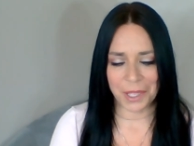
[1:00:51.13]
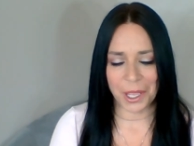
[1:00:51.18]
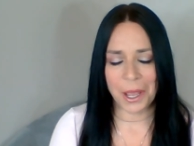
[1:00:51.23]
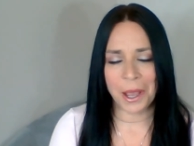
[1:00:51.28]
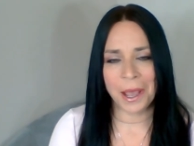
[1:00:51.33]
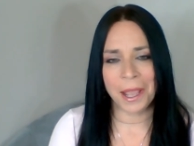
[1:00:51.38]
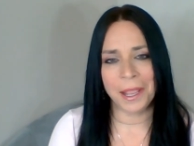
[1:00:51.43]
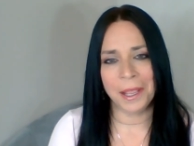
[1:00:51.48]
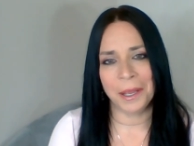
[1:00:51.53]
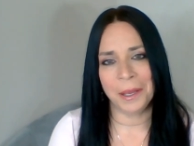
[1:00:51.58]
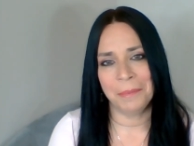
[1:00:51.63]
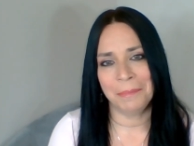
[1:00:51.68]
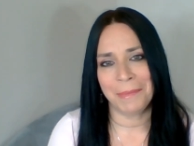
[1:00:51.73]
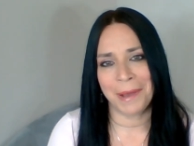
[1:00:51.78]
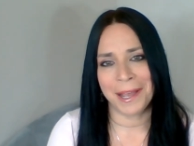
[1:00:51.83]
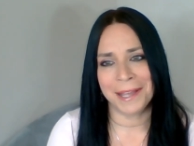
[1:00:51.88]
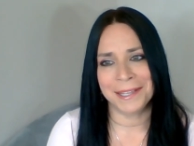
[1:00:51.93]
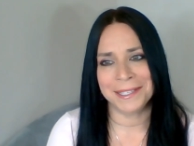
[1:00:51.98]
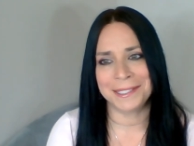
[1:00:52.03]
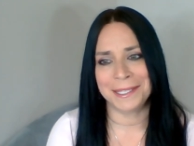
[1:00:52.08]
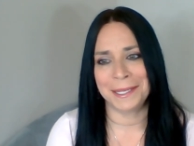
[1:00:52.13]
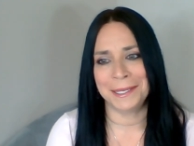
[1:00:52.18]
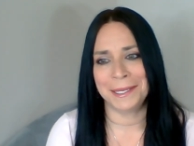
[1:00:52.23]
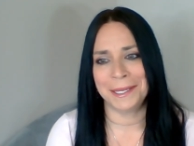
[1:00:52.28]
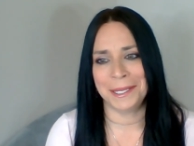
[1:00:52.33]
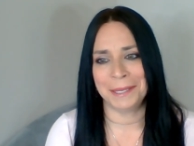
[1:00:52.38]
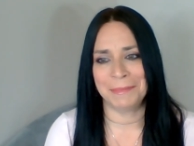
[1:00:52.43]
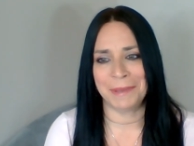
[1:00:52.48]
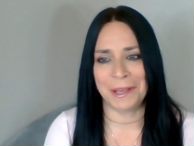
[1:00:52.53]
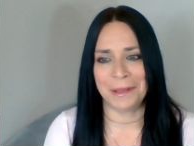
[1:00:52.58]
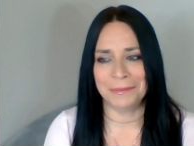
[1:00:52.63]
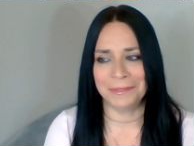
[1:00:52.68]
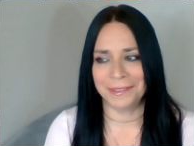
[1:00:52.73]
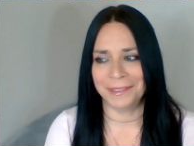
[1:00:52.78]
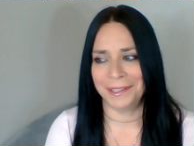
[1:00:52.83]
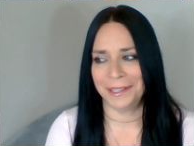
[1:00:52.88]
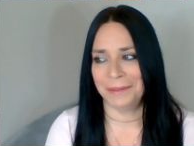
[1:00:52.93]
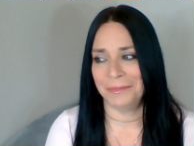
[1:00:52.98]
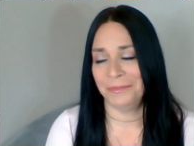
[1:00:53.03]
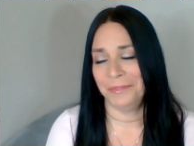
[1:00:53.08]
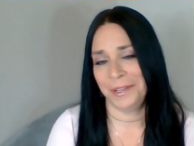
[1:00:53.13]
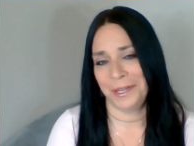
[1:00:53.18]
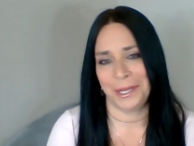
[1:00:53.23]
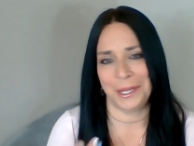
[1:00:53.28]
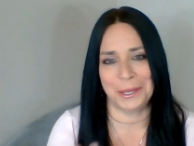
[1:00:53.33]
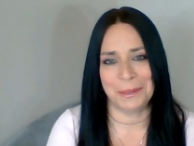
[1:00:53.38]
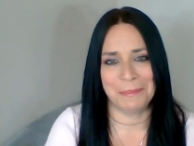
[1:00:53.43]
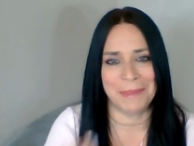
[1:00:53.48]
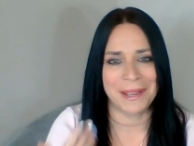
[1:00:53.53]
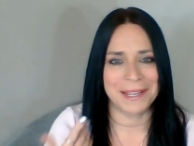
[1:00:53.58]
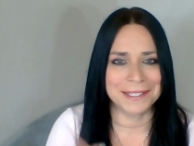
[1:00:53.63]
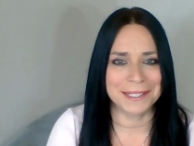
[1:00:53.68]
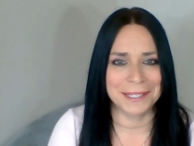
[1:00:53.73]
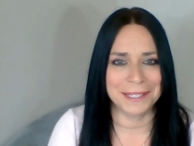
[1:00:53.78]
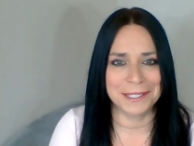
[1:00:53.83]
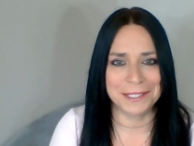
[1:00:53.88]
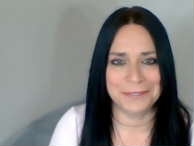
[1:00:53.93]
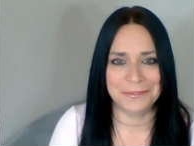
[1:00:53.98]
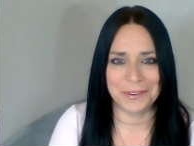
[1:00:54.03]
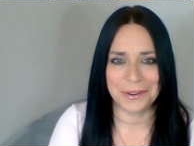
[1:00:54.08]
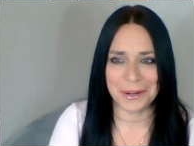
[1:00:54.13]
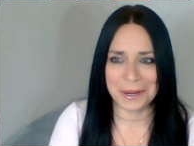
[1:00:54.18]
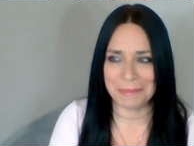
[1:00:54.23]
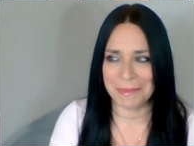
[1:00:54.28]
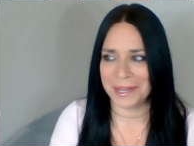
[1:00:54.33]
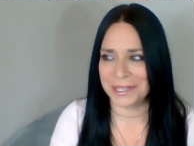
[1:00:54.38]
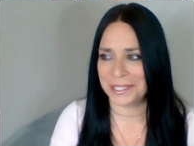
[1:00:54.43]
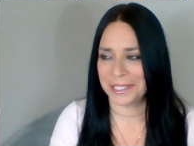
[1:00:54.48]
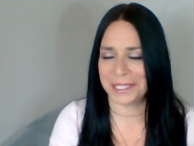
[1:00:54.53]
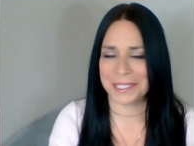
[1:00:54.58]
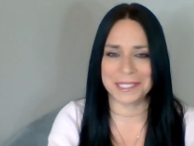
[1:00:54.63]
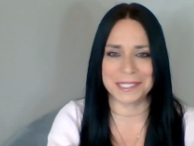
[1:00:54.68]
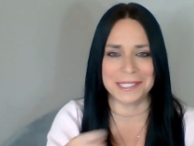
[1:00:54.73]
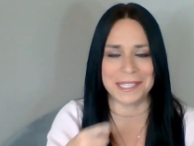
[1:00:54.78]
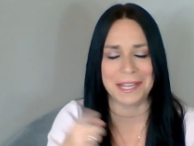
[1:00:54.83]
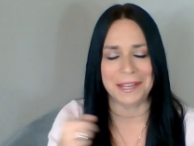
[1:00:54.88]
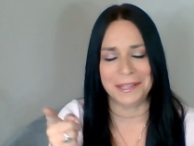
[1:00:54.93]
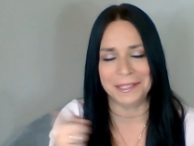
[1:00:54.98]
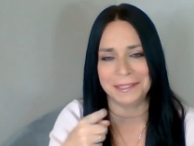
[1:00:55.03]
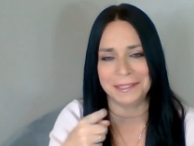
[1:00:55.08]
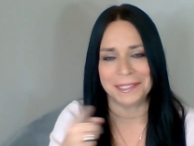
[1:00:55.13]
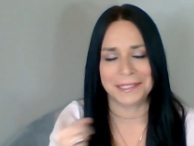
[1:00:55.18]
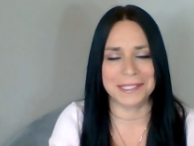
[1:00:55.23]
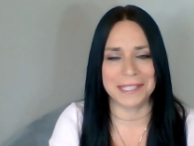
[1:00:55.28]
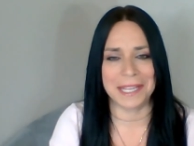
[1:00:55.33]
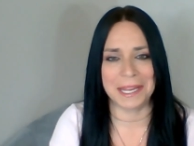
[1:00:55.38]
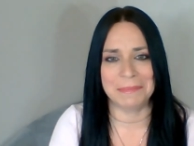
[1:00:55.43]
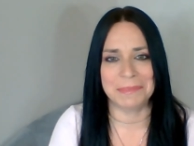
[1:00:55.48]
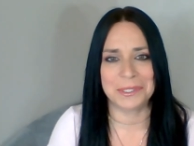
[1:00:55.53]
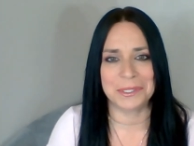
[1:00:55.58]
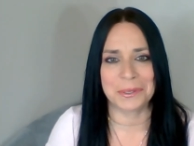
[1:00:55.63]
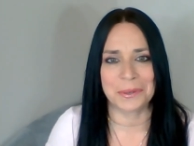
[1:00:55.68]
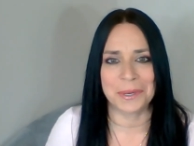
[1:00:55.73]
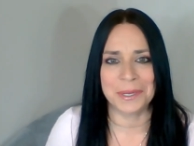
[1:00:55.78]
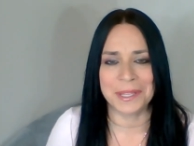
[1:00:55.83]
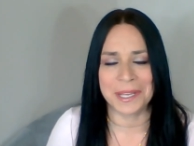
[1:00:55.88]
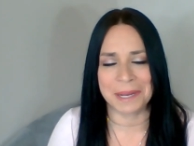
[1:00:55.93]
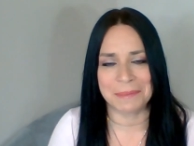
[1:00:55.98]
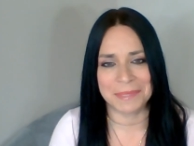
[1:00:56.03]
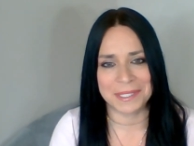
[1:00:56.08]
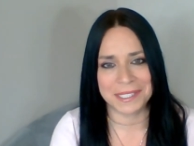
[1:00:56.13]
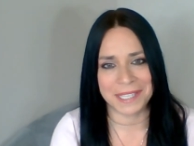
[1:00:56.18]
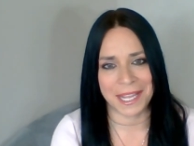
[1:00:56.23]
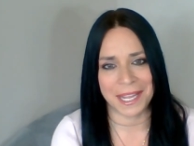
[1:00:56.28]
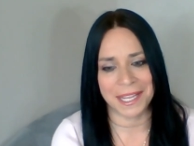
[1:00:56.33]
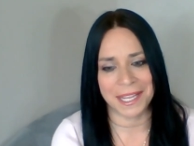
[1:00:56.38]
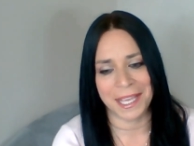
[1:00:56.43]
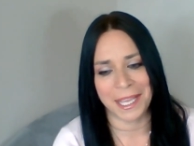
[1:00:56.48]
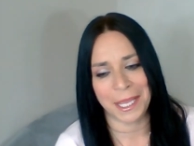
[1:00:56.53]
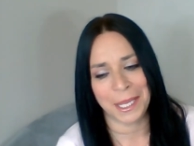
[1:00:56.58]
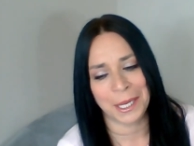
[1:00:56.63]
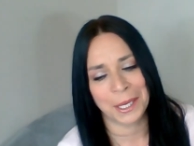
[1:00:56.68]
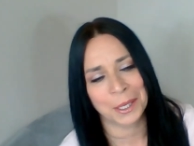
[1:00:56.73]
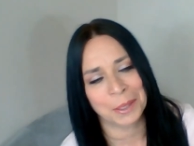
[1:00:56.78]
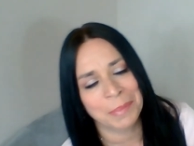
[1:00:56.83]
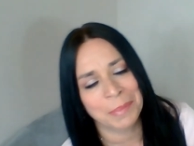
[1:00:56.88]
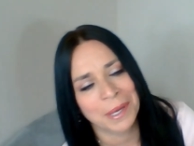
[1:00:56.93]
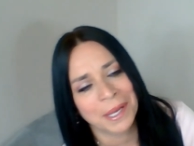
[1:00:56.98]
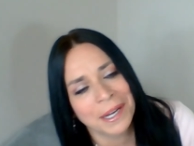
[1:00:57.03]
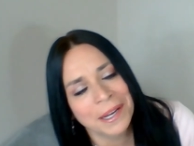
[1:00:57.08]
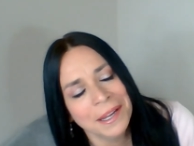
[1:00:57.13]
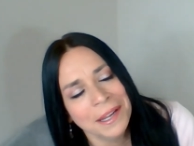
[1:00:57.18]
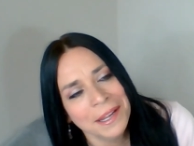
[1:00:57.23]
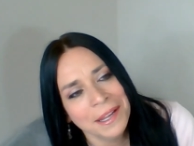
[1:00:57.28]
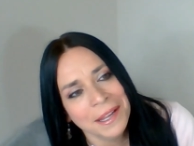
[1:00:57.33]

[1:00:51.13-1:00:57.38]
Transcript: I sent him a video message, very much saying the same story that I'm saying here, but